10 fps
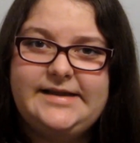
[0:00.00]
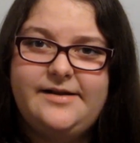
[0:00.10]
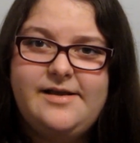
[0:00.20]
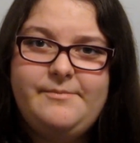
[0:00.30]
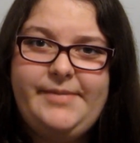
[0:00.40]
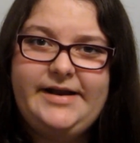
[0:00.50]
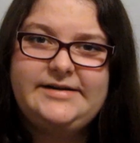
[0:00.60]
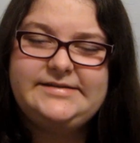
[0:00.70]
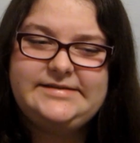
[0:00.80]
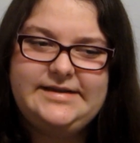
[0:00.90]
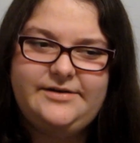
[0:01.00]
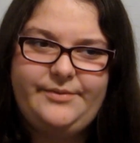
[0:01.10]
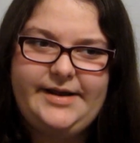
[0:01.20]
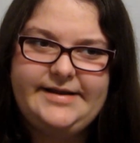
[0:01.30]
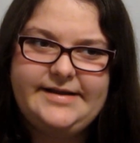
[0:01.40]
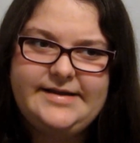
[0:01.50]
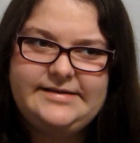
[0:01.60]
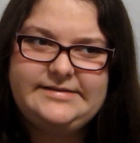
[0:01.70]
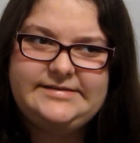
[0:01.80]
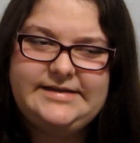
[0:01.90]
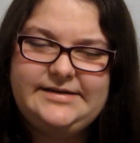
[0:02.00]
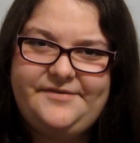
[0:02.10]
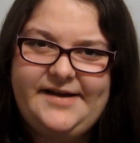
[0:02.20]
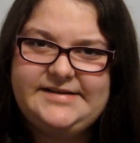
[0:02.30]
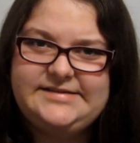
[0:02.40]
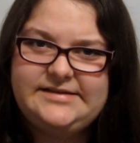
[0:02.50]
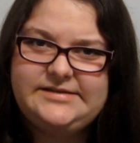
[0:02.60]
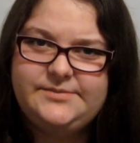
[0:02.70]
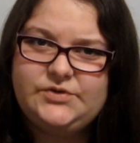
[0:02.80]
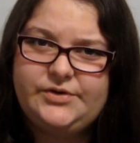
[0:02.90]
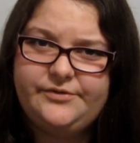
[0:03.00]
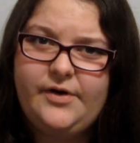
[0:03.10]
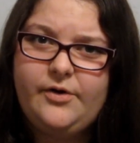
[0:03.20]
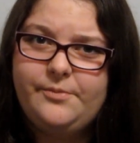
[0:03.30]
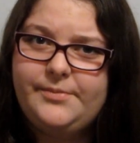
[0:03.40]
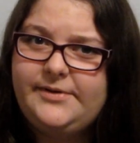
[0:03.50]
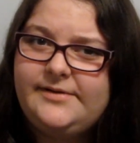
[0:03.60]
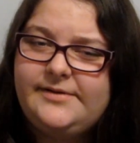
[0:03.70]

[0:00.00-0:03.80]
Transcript: and Paris in a way signifies some sort of hope.